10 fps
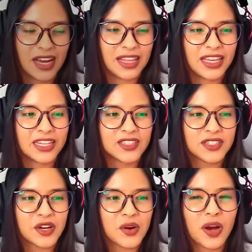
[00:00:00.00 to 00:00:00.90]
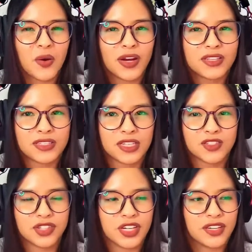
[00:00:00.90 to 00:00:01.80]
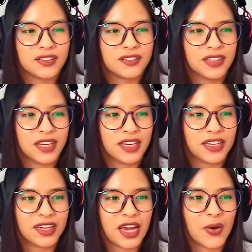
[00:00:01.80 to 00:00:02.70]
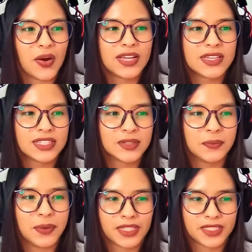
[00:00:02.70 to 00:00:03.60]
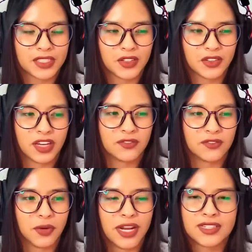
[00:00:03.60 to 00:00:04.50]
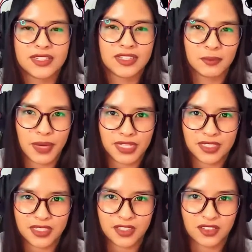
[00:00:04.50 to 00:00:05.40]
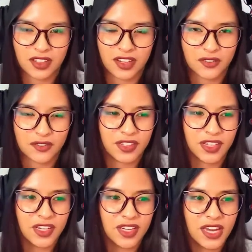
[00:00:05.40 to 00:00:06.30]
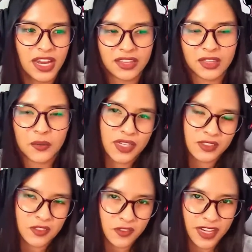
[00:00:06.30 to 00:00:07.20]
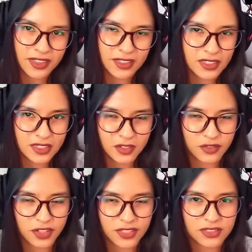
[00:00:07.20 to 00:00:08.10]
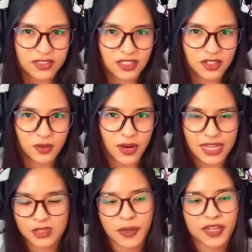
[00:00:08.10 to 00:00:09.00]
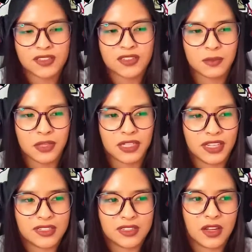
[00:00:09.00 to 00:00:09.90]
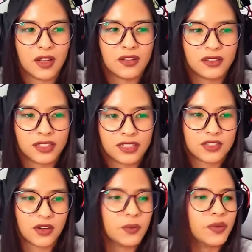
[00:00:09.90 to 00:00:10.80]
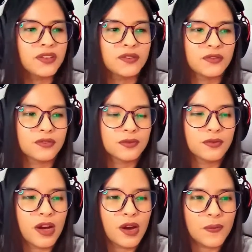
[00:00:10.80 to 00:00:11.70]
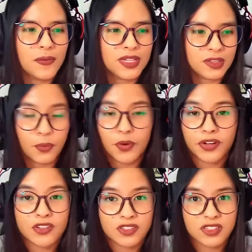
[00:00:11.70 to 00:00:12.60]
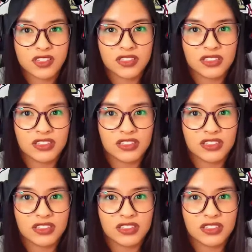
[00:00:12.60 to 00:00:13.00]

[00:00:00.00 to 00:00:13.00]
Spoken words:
I'd like to know, how has Tantra, how has it impacted your life? What has it meant in your life? And I think we can divide this in different, aspects, but let's start with, as a person,